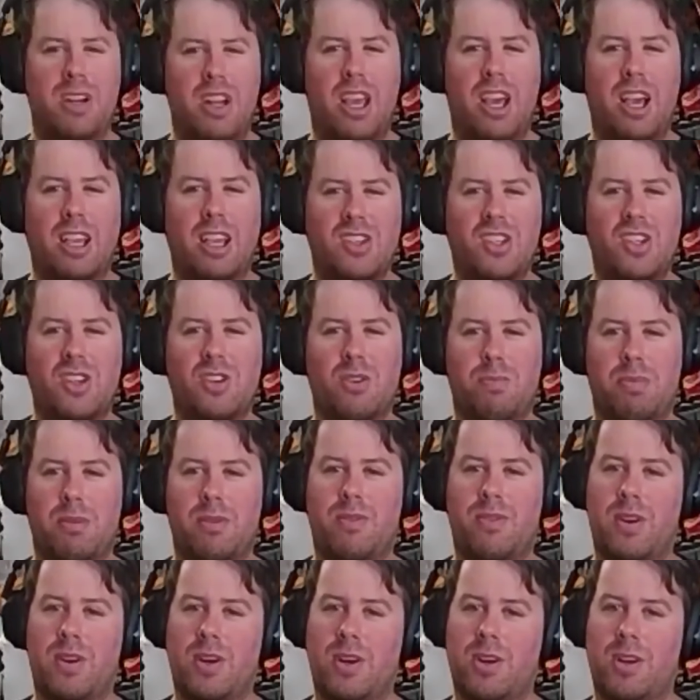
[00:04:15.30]
I still
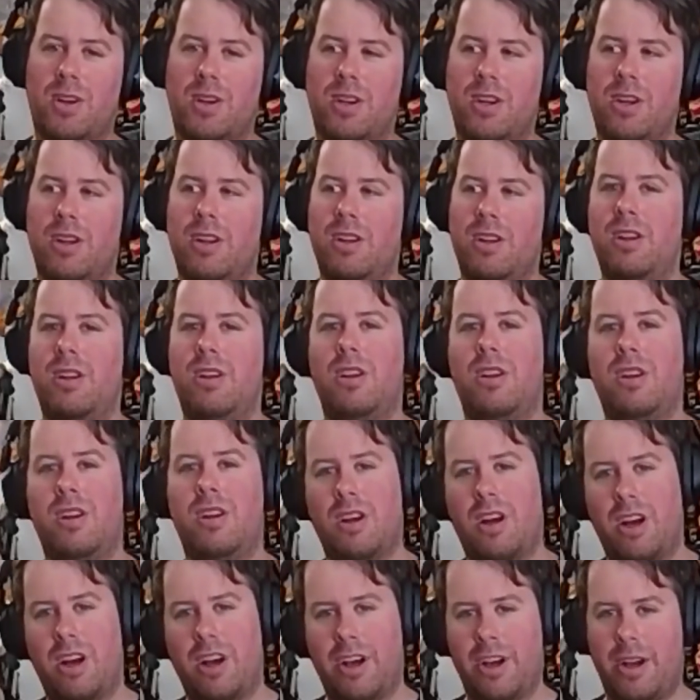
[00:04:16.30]
prefer
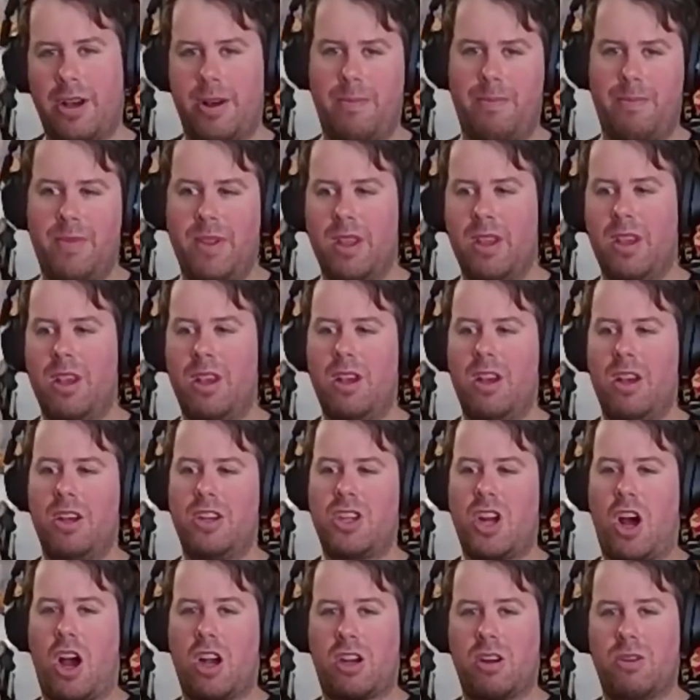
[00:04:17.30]

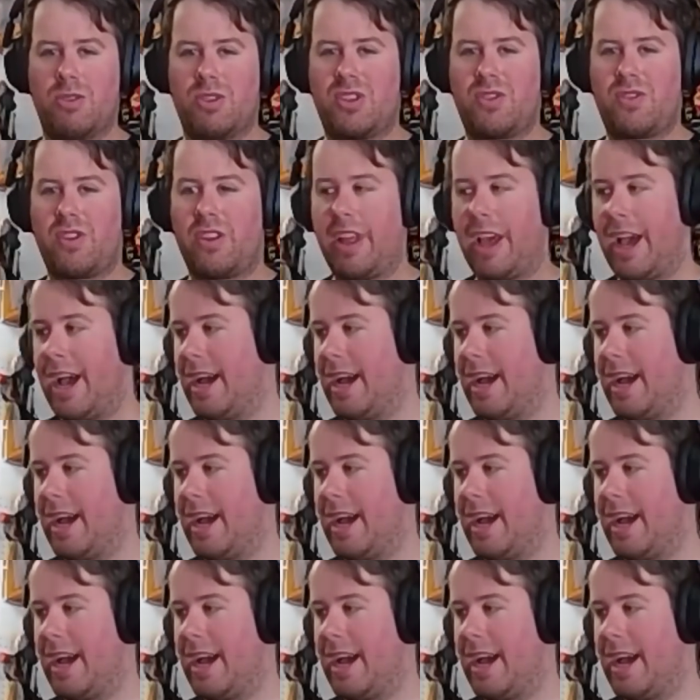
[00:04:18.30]
tacos for that.